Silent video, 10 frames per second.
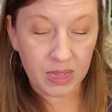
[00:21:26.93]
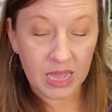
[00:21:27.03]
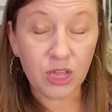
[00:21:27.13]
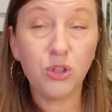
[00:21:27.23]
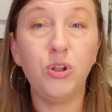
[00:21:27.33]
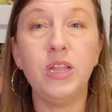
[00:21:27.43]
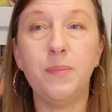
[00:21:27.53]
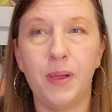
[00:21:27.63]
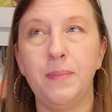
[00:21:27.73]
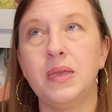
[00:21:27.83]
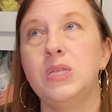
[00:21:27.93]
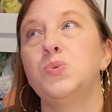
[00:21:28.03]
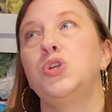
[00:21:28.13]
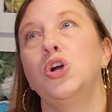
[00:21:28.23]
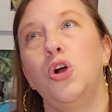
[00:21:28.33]
Including the pumpkins,
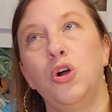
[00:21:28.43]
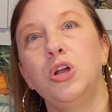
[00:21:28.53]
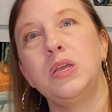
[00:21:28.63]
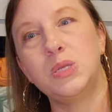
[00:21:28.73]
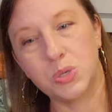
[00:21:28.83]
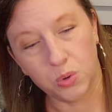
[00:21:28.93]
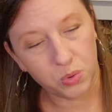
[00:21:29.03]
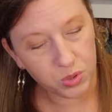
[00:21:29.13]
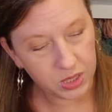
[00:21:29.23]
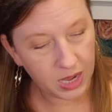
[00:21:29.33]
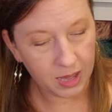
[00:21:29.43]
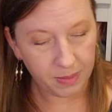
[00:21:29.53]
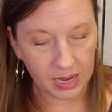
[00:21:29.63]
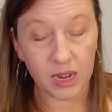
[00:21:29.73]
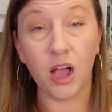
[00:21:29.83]
which are already sold. I
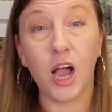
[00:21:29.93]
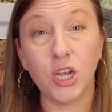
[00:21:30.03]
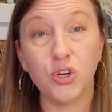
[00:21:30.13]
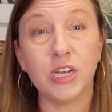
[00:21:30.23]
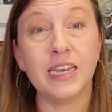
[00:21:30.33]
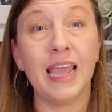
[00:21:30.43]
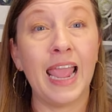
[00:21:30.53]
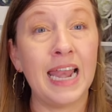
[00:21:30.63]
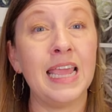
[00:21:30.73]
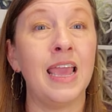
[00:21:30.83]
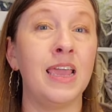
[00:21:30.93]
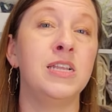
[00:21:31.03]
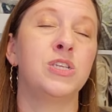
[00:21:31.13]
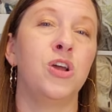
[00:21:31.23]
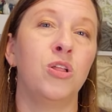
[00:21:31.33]
made
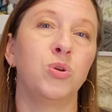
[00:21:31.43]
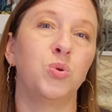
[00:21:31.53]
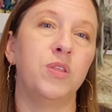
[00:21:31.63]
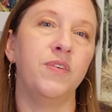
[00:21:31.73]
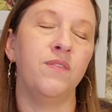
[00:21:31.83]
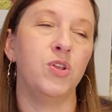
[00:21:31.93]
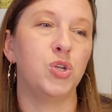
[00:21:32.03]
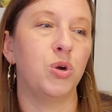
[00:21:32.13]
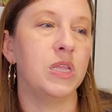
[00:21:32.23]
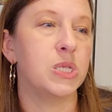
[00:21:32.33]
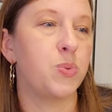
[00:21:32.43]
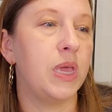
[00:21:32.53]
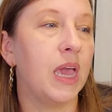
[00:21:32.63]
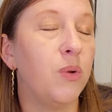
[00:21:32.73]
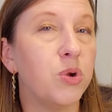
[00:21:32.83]
$188 worth of inventory this
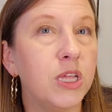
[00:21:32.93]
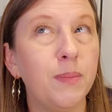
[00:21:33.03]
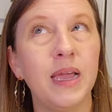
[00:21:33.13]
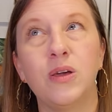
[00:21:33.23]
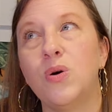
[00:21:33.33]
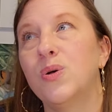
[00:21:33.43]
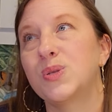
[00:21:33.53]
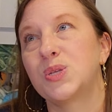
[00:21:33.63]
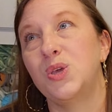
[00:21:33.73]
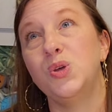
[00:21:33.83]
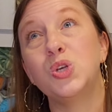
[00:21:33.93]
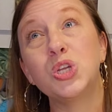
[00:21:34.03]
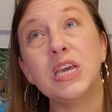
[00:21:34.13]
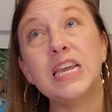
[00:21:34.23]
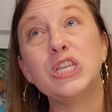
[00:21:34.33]
week, and really my goal is
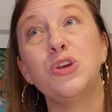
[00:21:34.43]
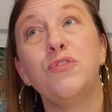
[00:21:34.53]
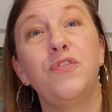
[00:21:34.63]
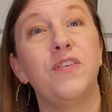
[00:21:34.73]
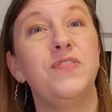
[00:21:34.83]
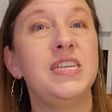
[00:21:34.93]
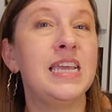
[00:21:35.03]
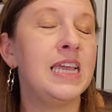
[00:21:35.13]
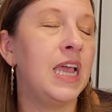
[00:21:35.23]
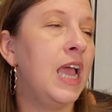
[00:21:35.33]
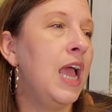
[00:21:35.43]
usually $250,